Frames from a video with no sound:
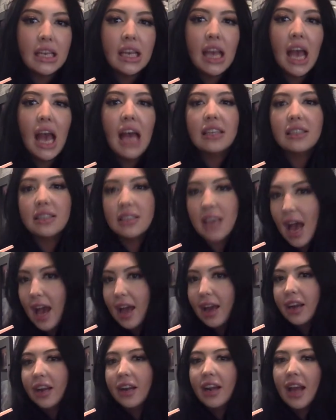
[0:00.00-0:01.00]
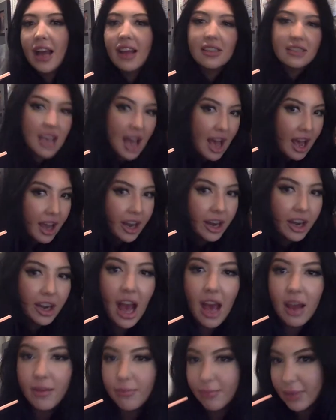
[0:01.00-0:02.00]
and tired and
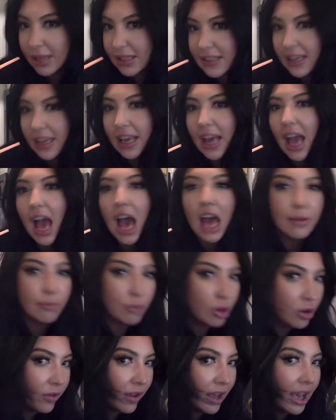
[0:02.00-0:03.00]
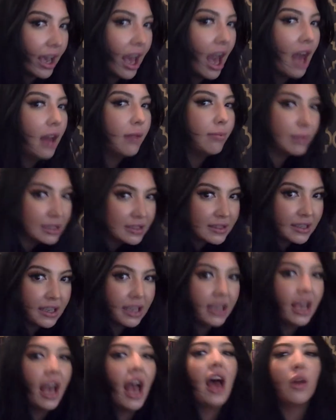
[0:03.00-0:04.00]
busy and moving and
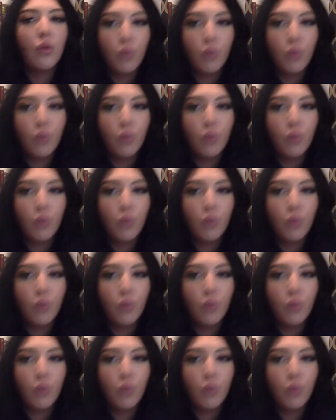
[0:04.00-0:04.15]
busy and